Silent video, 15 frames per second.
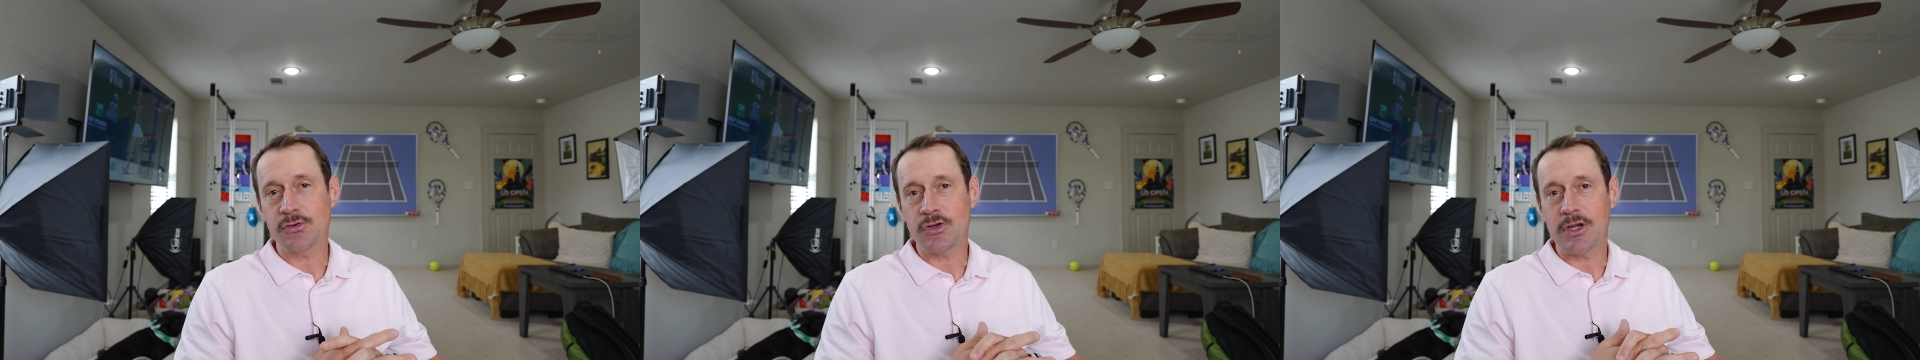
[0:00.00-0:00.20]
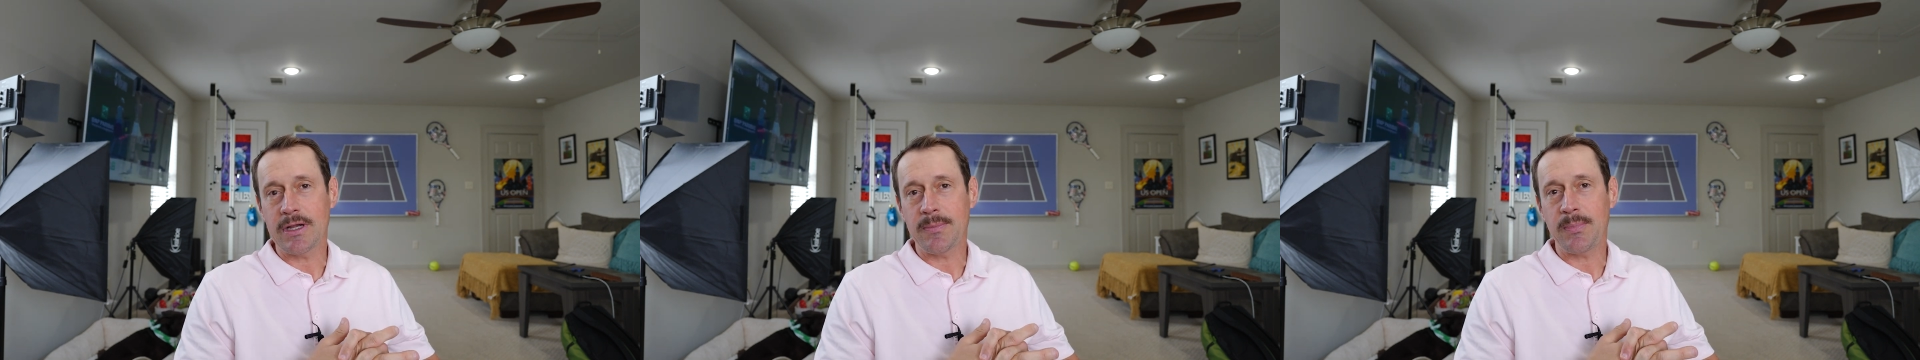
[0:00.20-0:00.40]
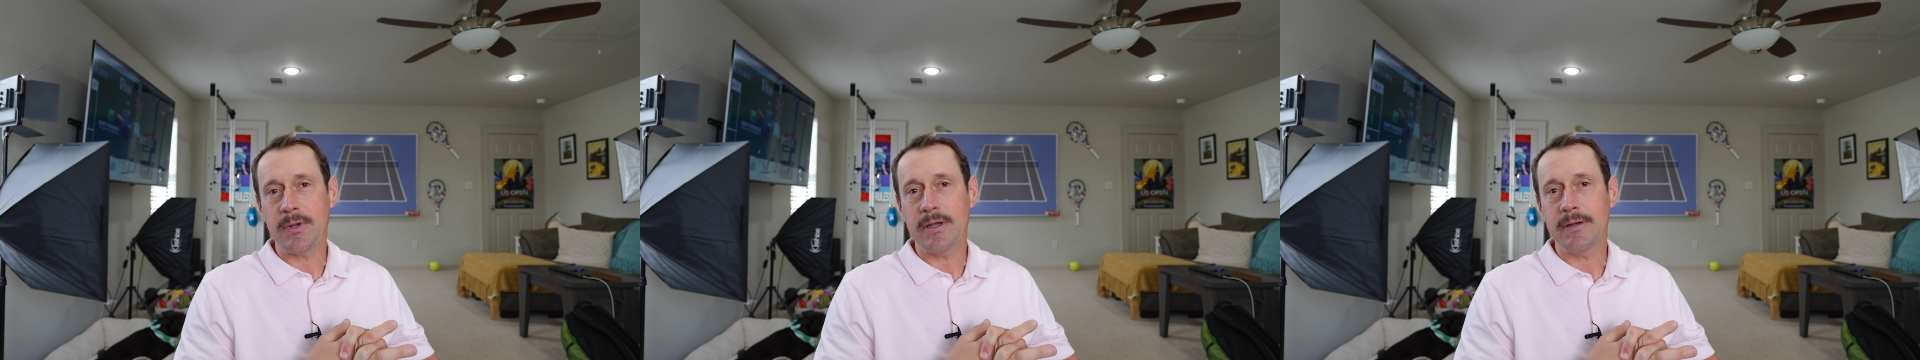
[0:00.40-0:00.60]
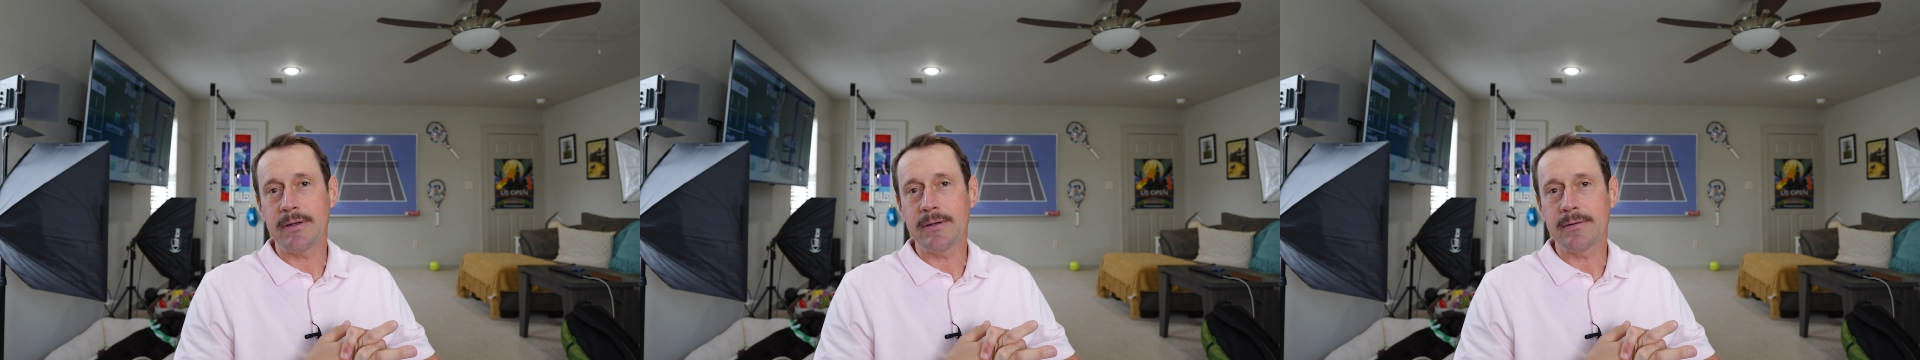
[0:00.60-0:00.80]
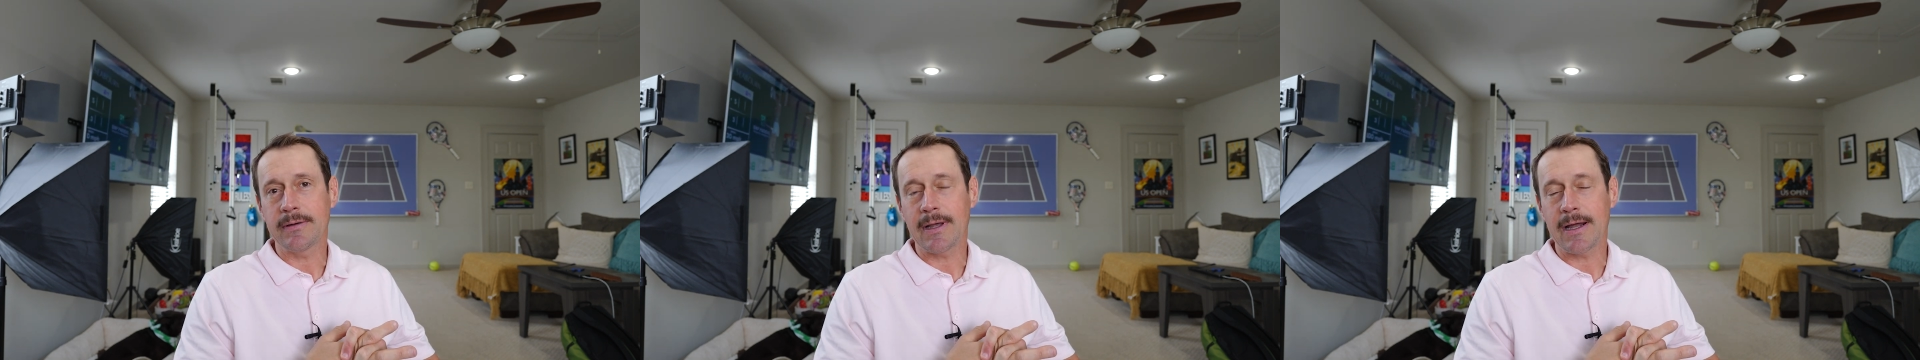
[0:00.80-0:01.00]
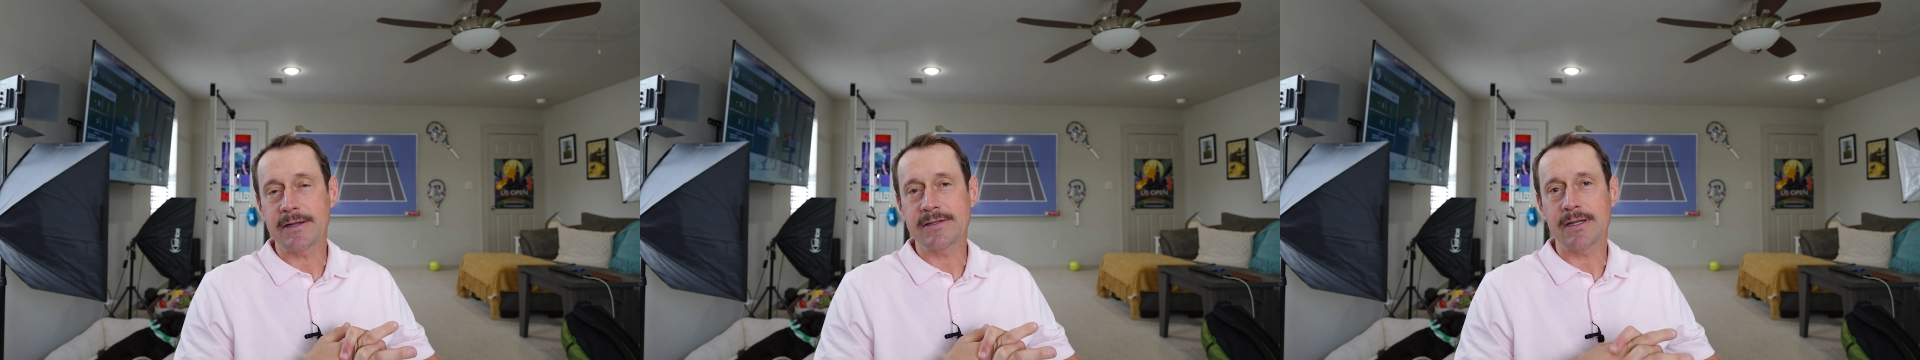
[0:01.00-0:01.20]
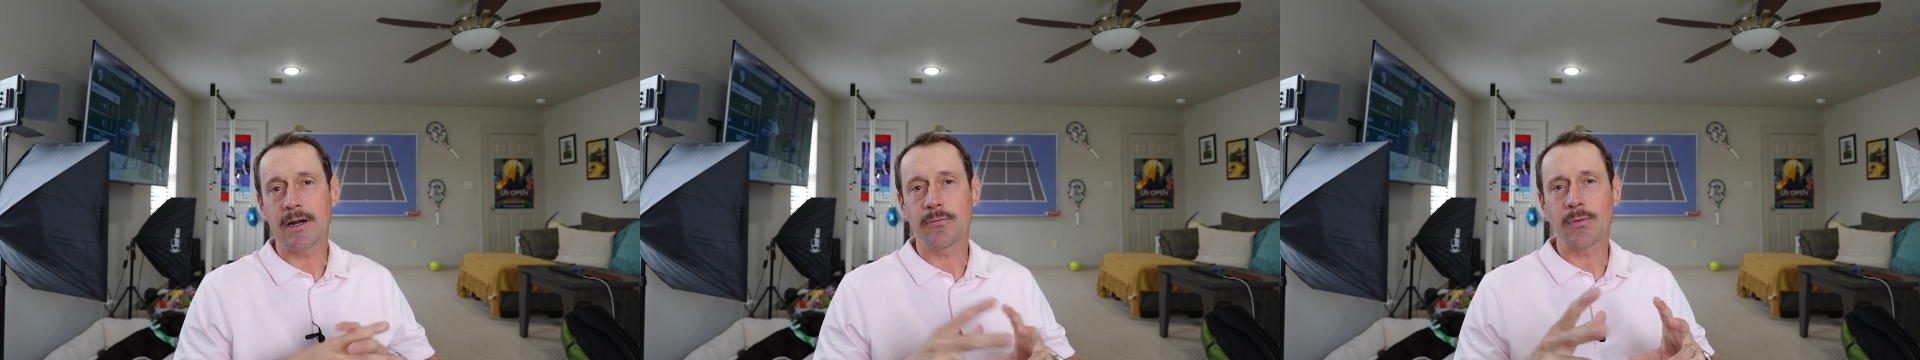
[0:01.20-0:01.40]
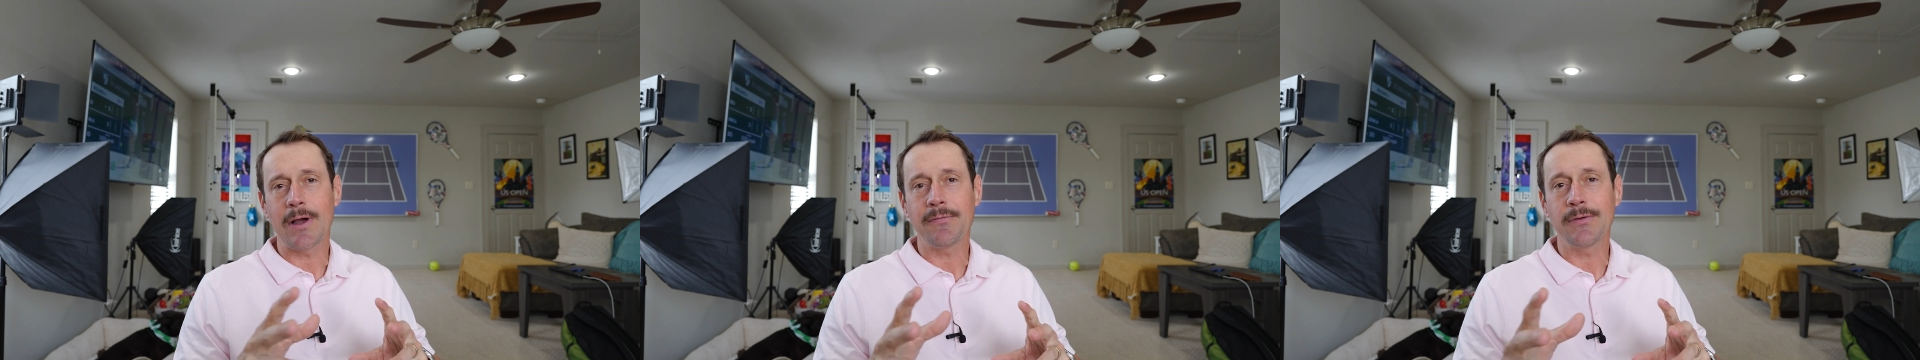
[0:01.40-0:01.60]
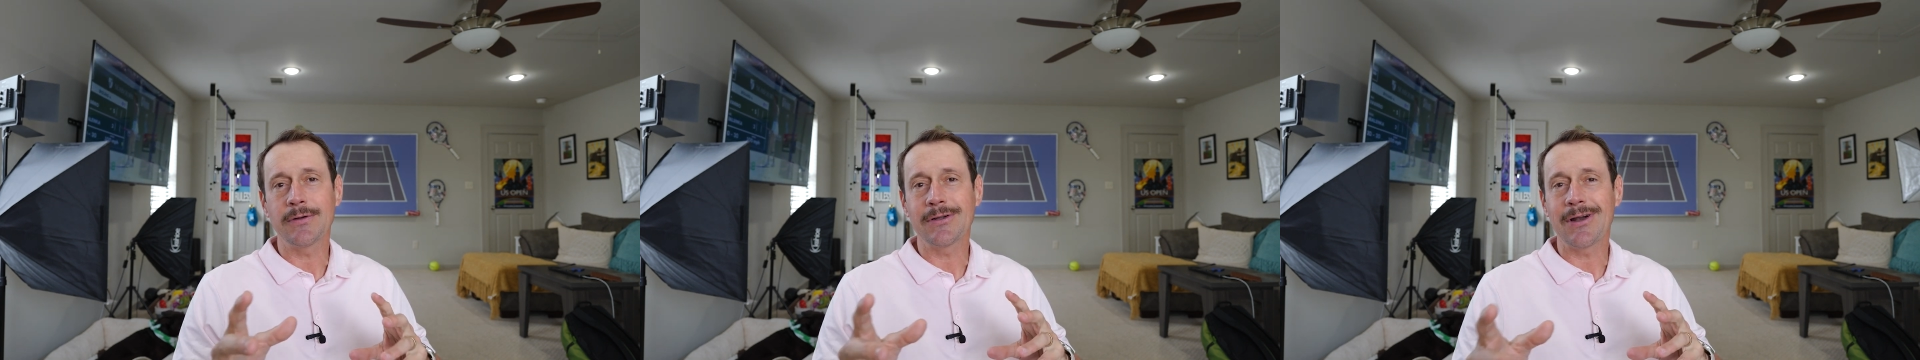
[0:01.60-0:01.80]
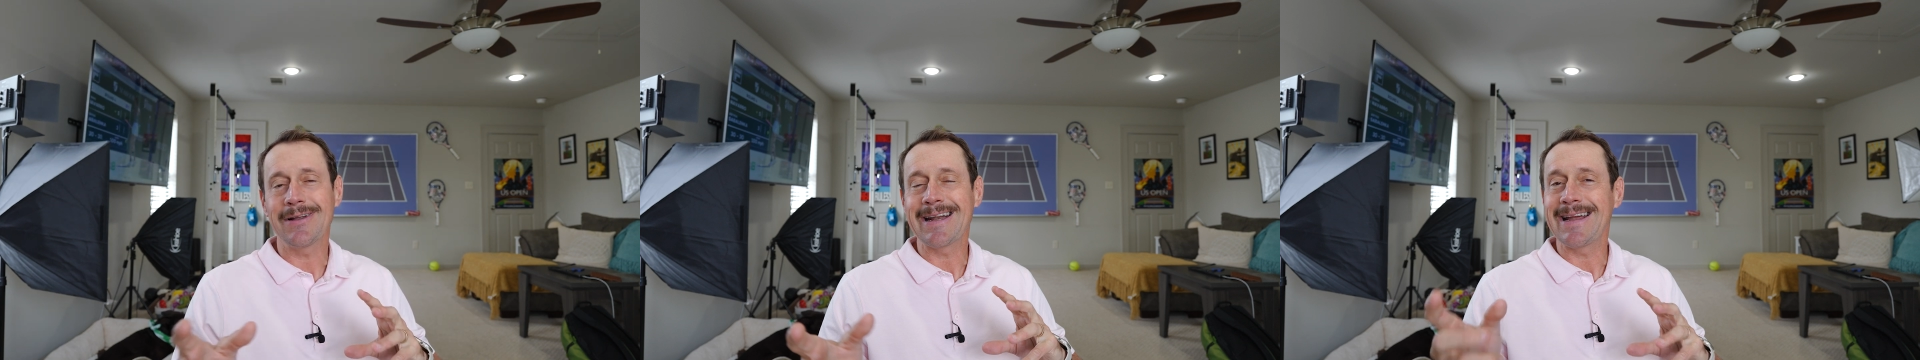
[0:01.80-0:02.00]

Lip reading: champion and got a set off Rafael Nadal.